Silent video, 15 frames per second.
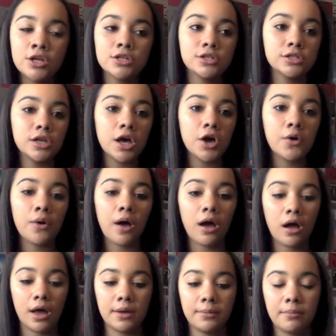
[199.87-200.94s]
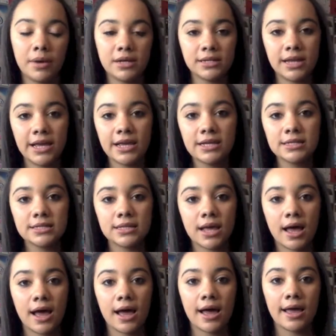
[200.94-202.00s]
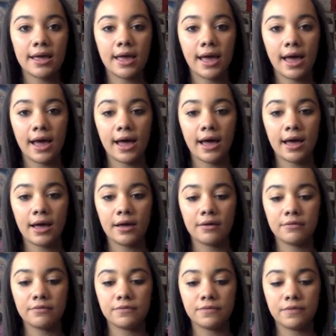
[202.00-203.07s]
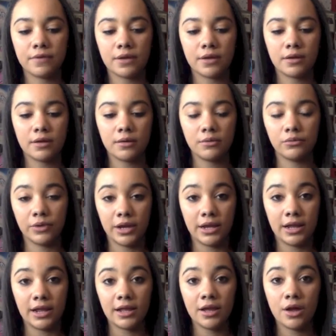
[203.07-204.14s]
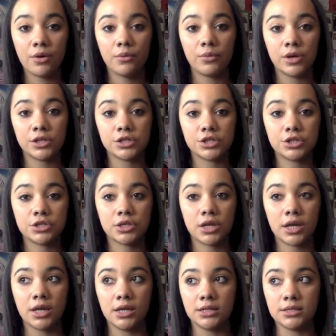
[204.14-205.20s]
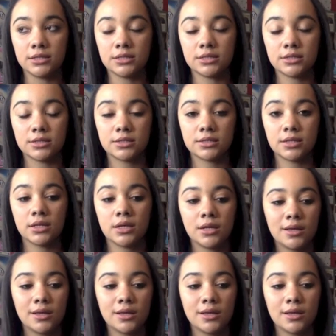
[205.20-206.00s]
So, on Mondays, I have reading, which is,